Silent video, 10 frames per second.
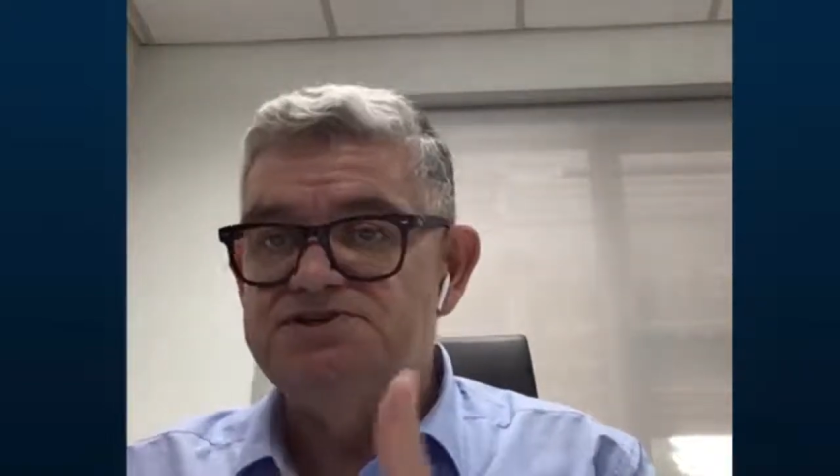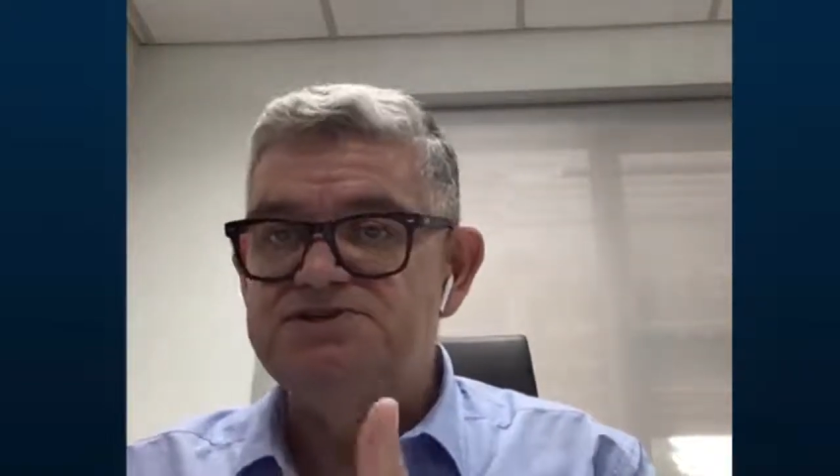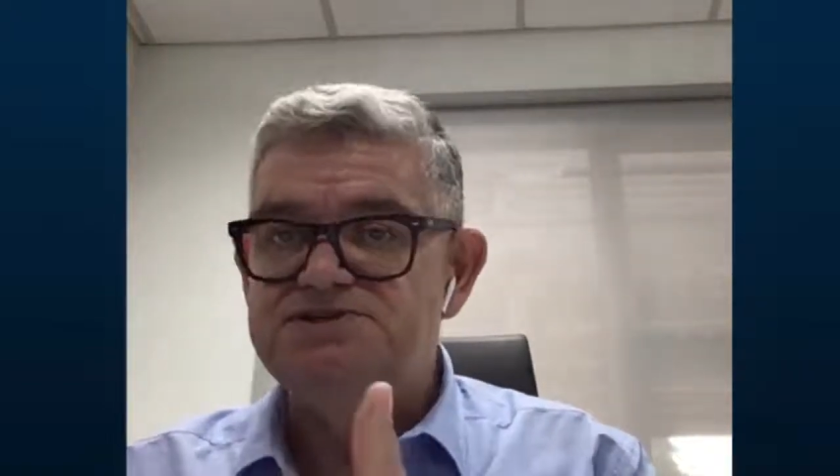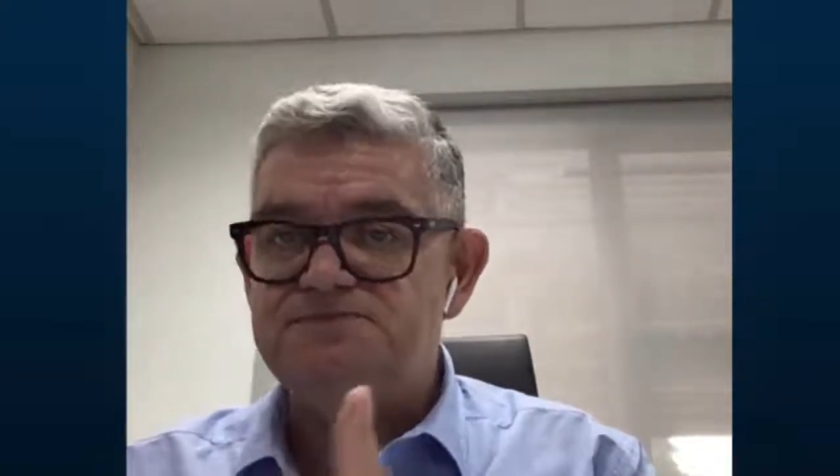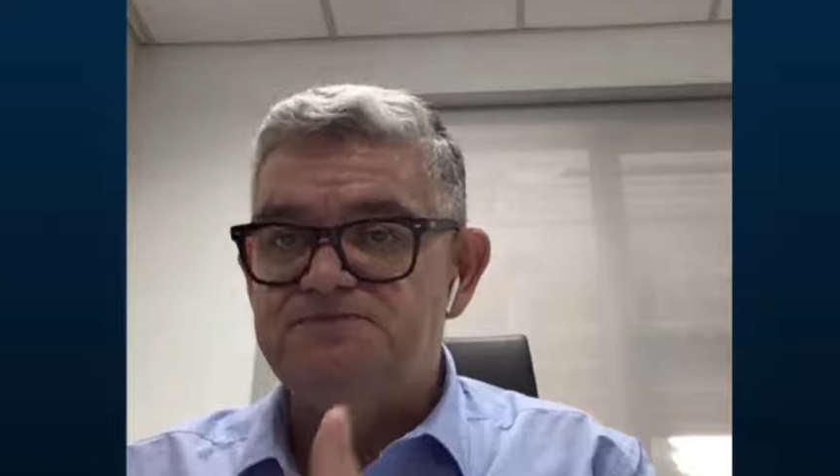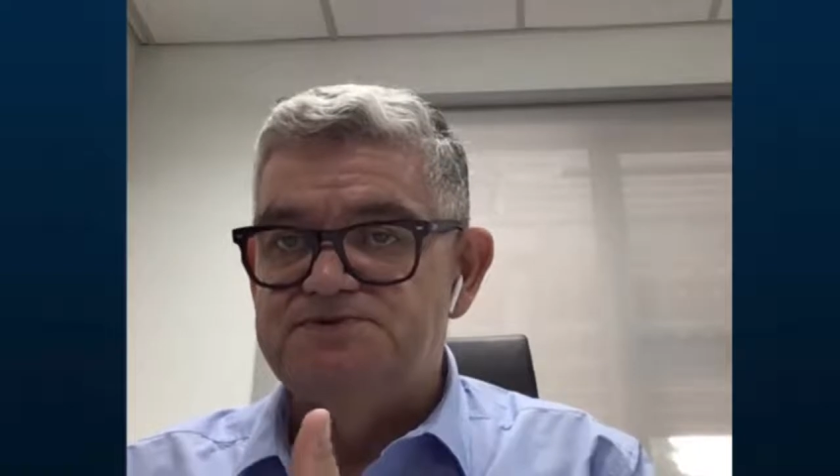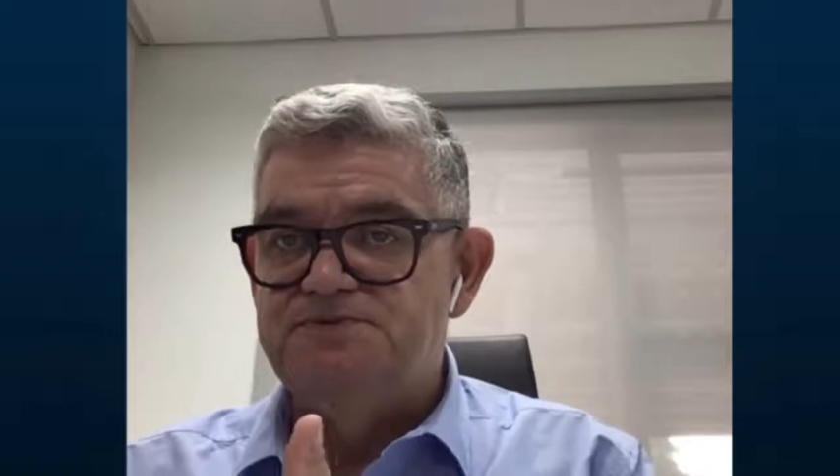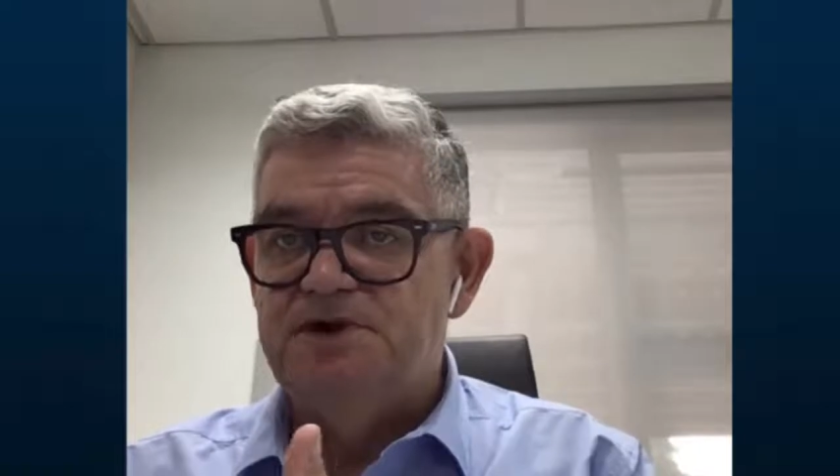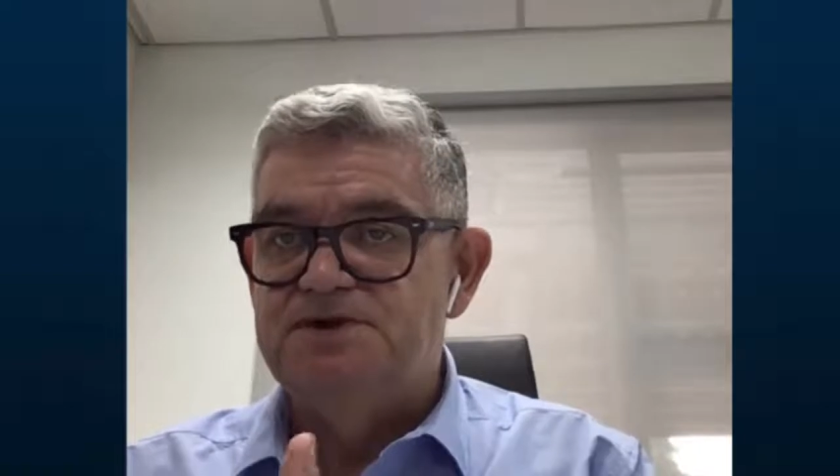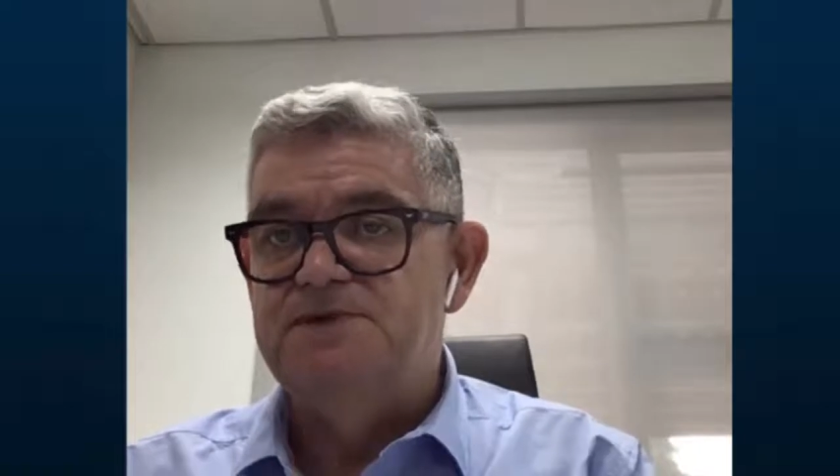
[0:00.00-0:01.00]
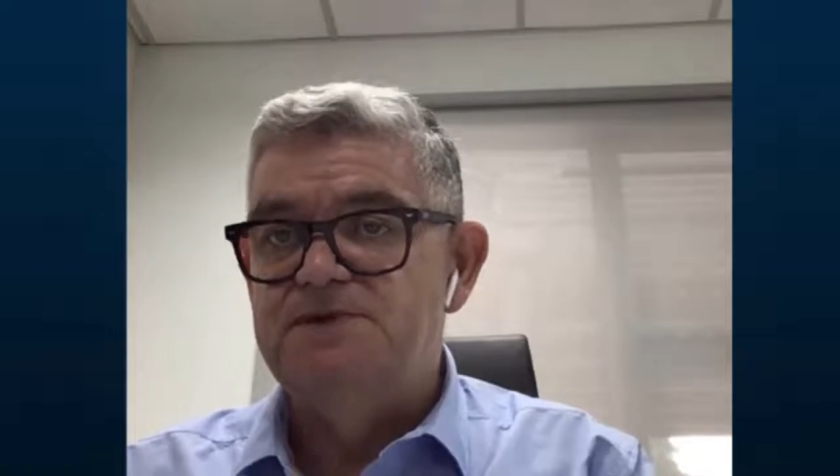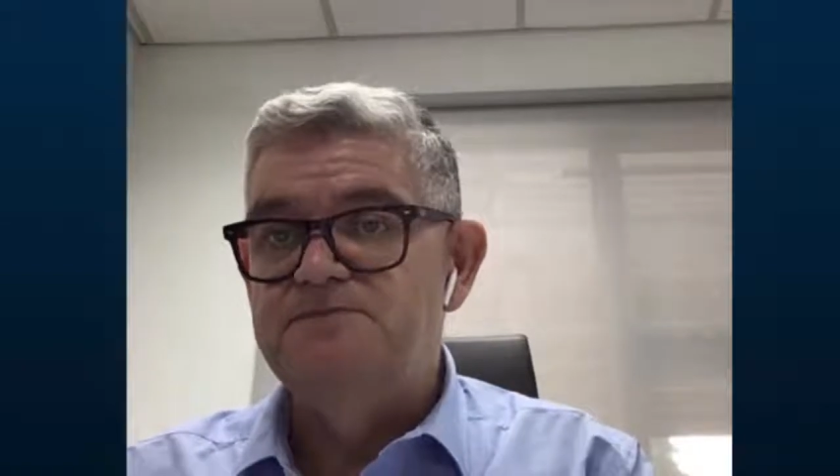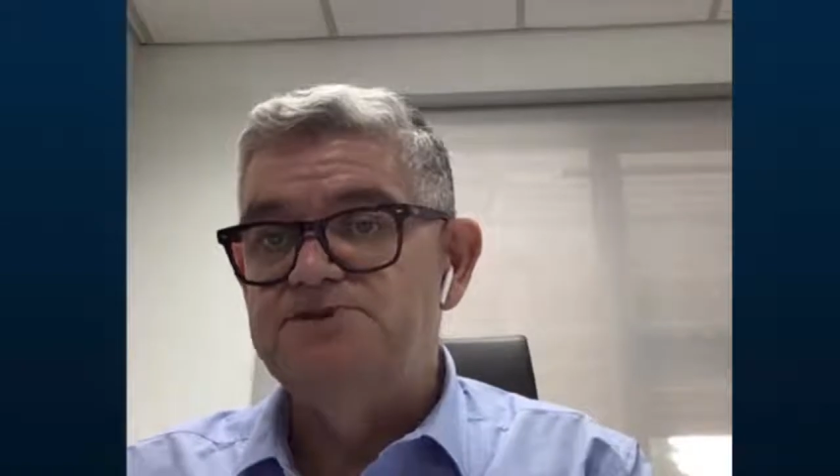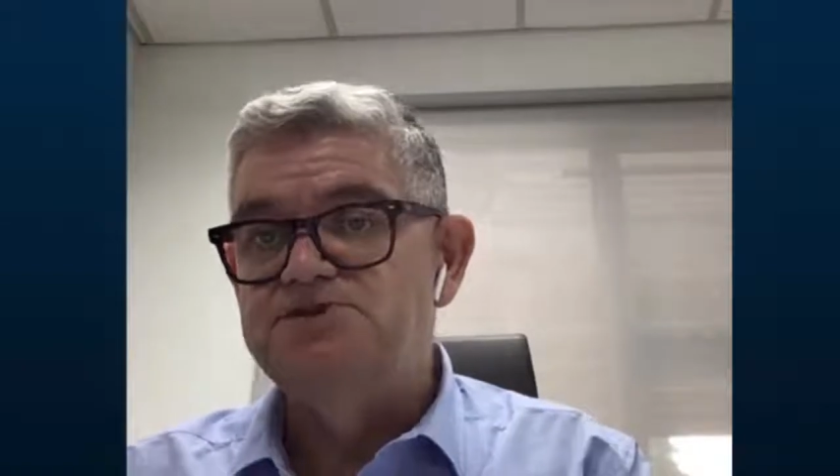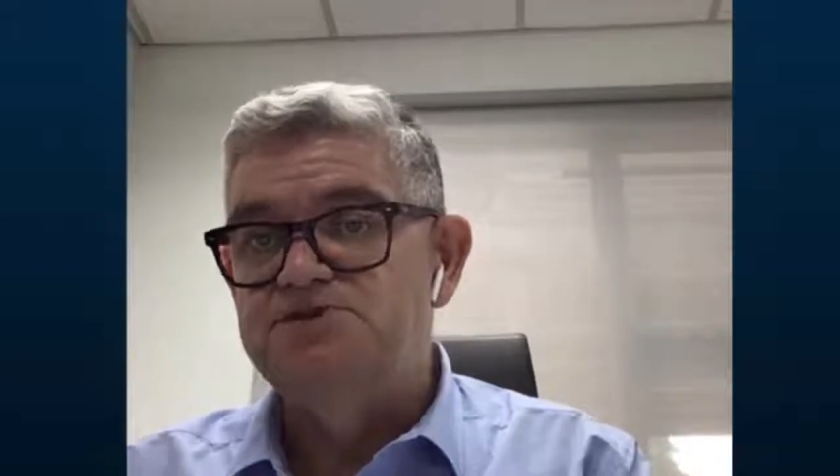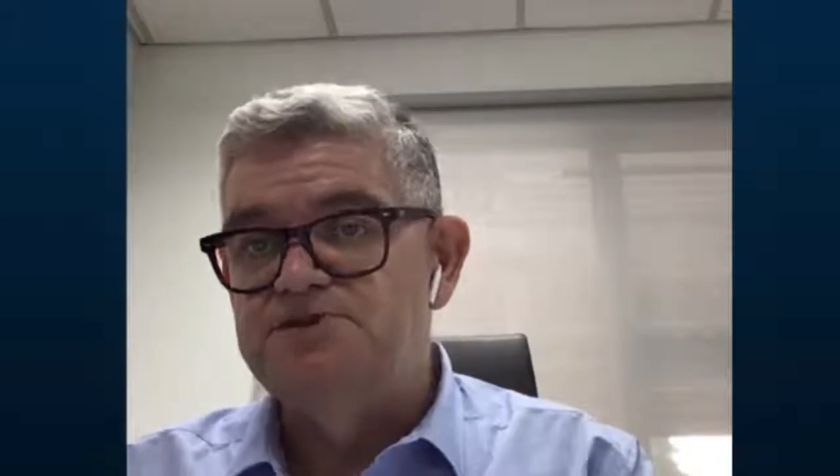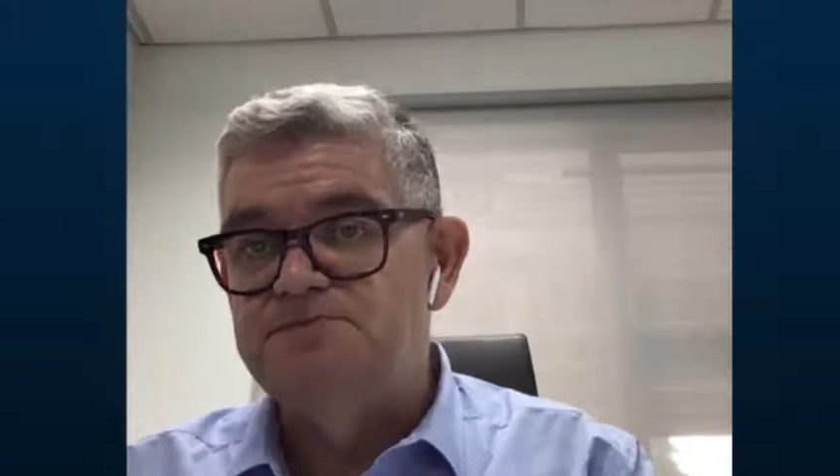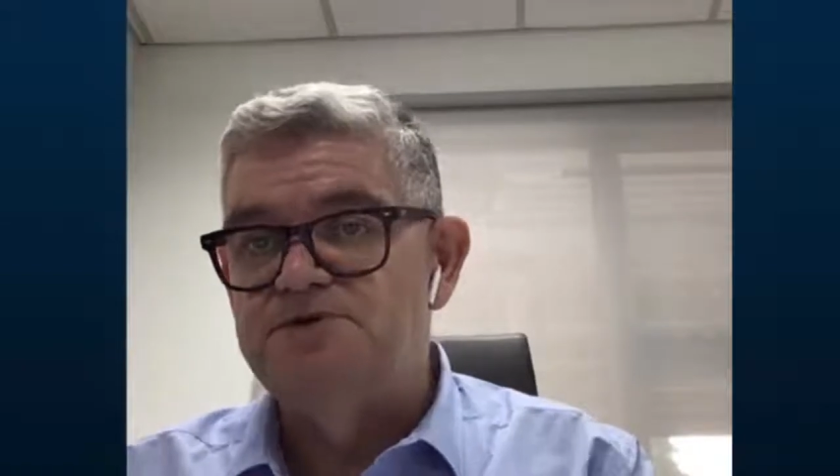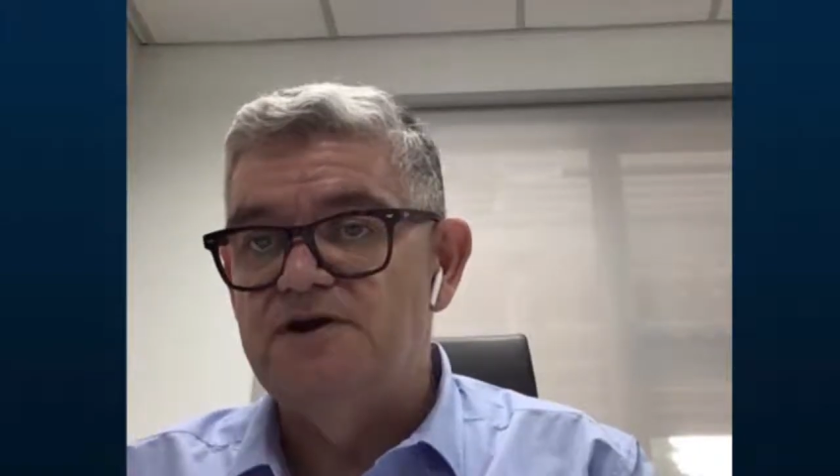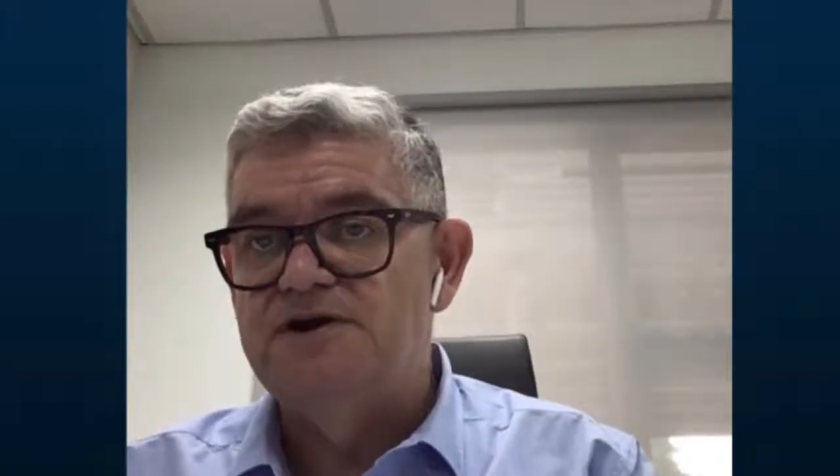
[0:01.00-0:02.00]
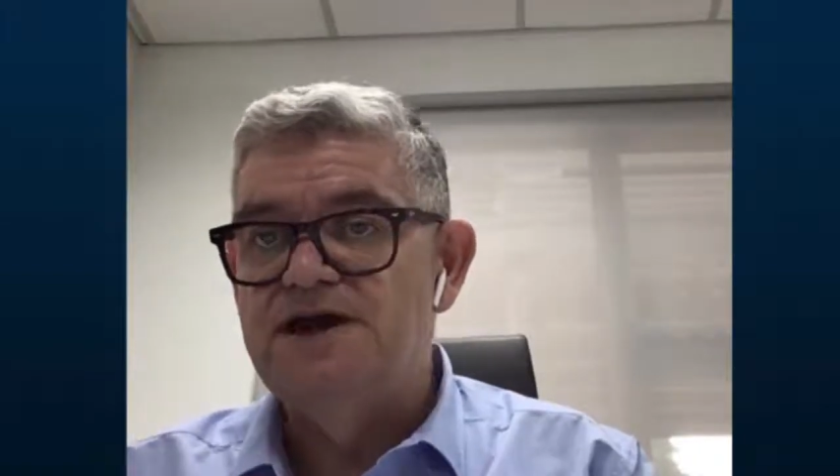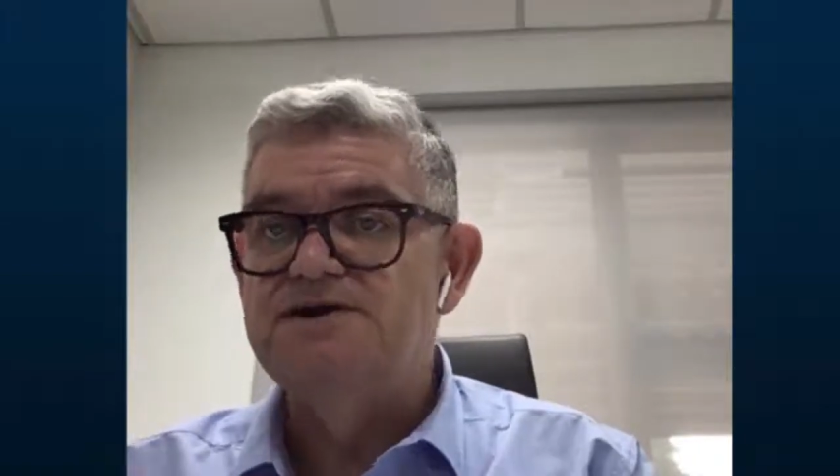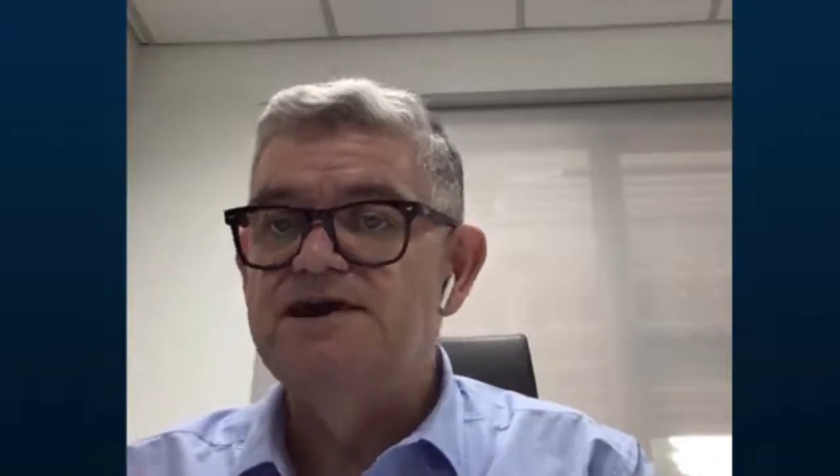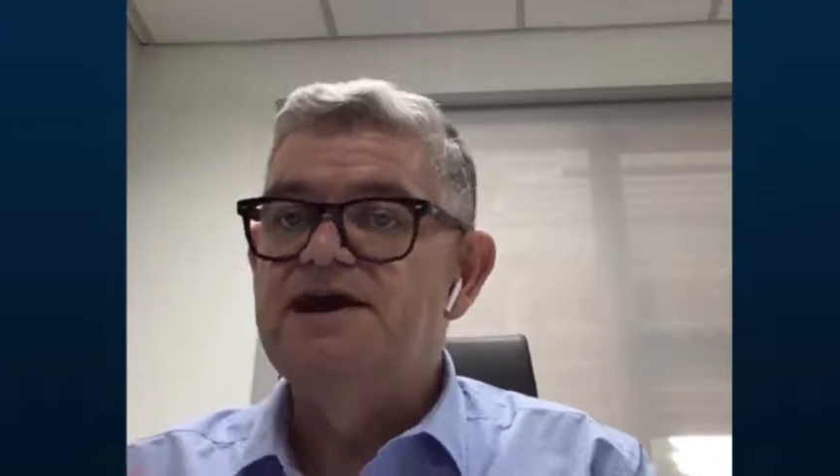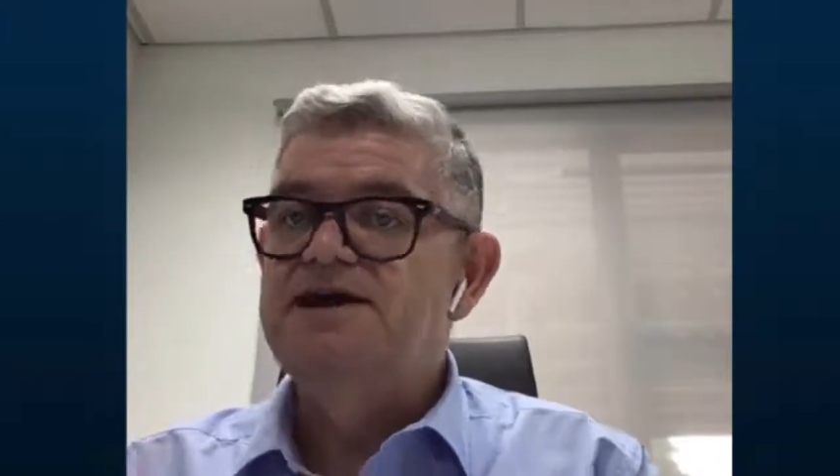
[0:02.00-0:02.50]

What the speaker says: This is a bespoke image to the product.